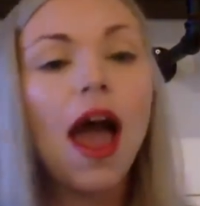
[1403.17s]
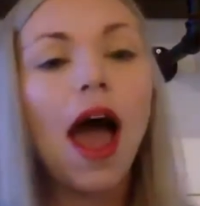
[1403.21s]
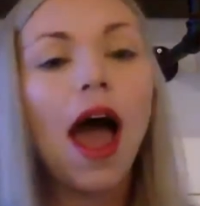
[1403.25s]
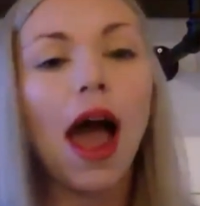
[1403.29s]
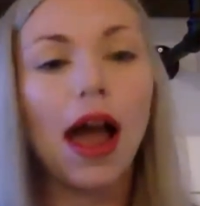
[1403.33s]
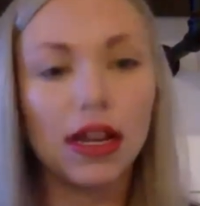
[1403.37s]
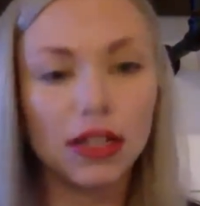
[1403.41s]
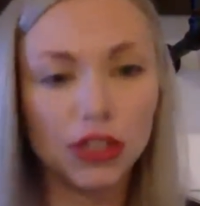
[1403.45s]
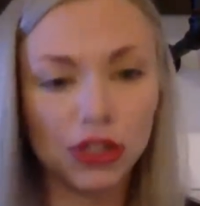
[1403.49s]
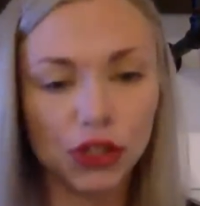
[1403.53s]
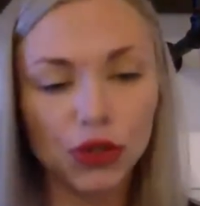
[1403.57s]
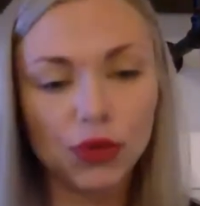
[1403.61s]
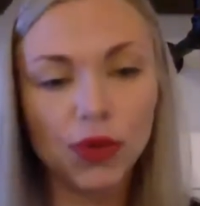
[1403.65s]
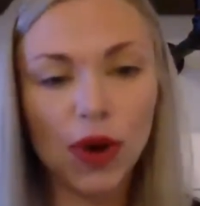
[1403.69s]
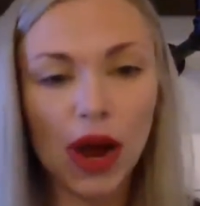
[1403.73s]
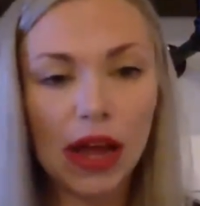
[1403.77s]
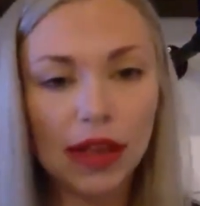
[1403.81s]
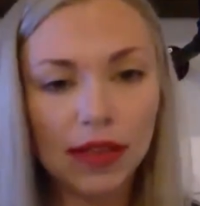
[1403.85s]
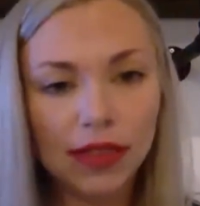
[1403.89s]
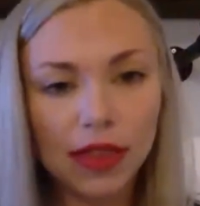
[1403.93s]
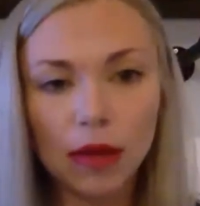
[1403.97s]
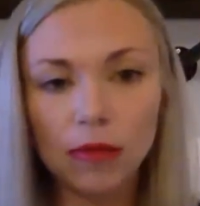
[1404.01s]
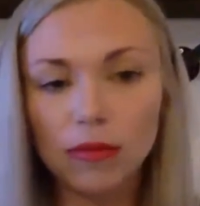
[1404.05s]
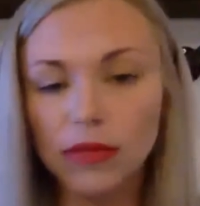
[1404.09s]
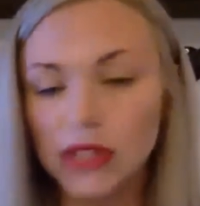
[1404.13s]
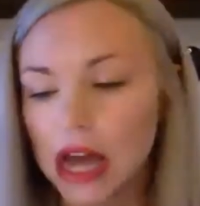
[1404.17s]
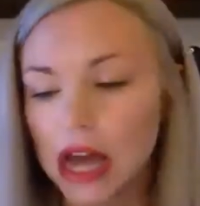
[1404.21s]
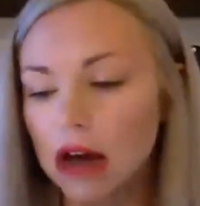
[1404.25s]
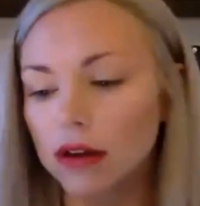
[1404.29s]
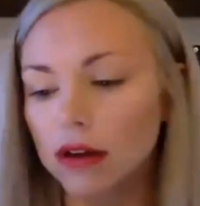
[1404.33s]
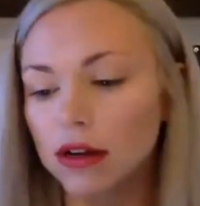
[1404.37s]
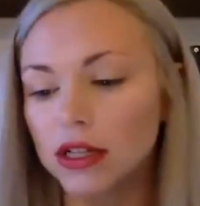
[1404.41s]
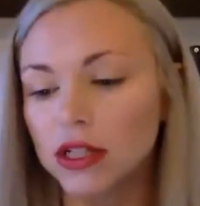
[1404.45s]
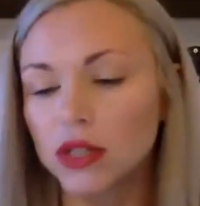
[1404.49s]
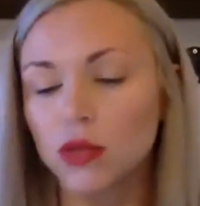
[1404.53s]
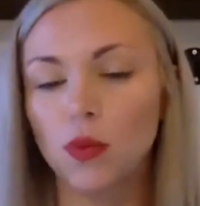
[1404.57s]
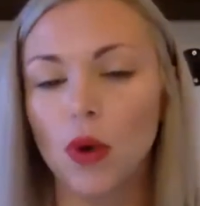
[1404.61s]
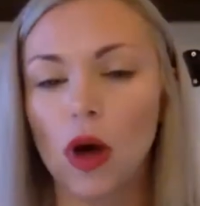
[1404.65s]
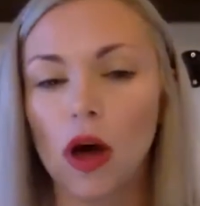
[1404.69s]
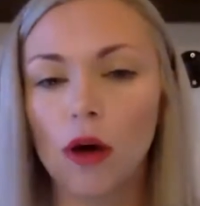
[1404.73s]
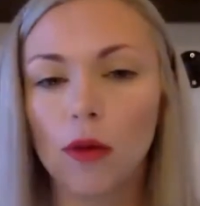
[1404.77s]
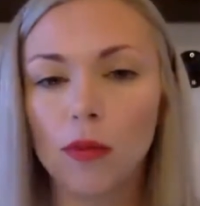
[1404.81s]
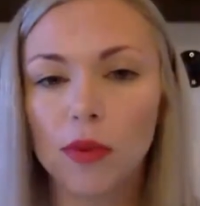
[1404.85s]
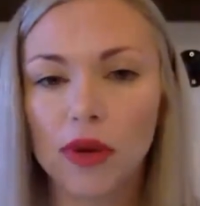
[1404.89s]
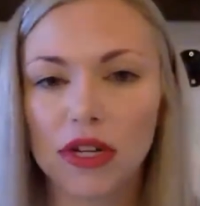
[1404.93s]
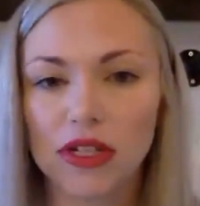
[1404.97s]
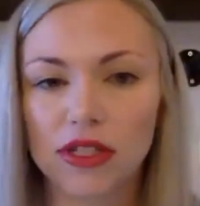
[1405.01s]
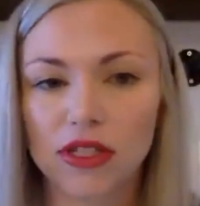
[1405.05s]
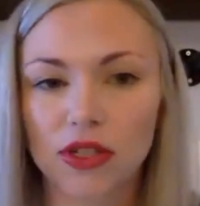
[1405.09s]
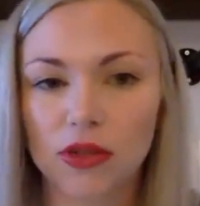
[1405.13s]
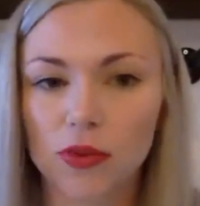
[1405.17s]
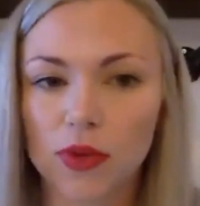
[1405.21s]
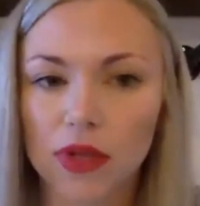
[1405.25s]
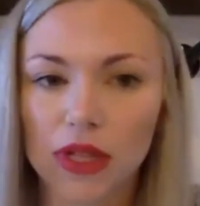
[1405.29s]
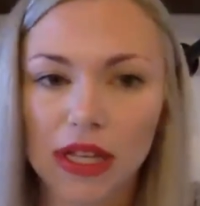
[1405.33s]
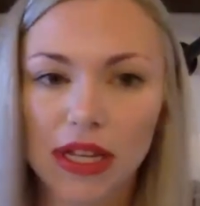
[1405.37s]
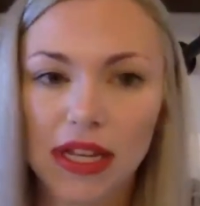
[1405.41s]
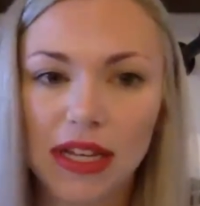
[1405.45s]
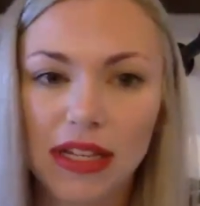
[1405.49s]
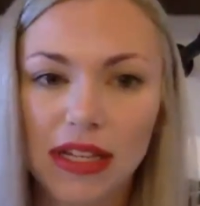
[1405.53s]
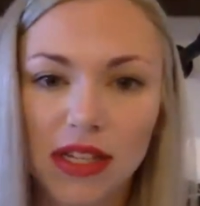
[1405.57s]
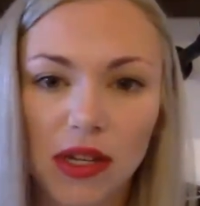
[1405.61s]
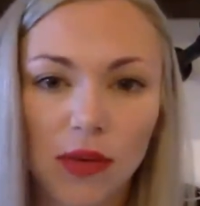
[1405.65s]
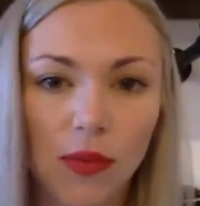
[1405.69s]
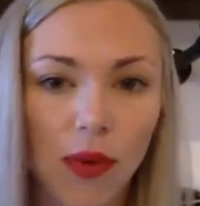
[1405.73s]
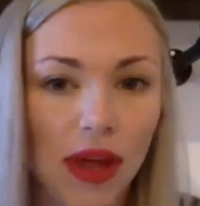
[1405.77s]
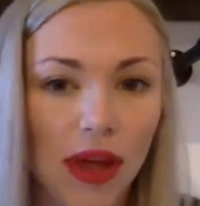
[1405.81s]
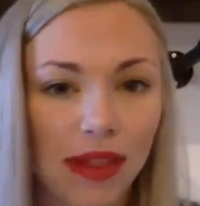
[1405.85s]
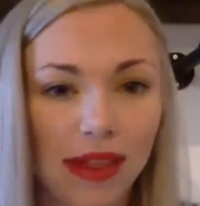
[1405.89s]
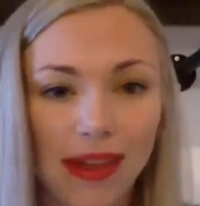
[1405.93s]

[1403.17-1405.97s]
I do write them down as well, but it's a really easy way.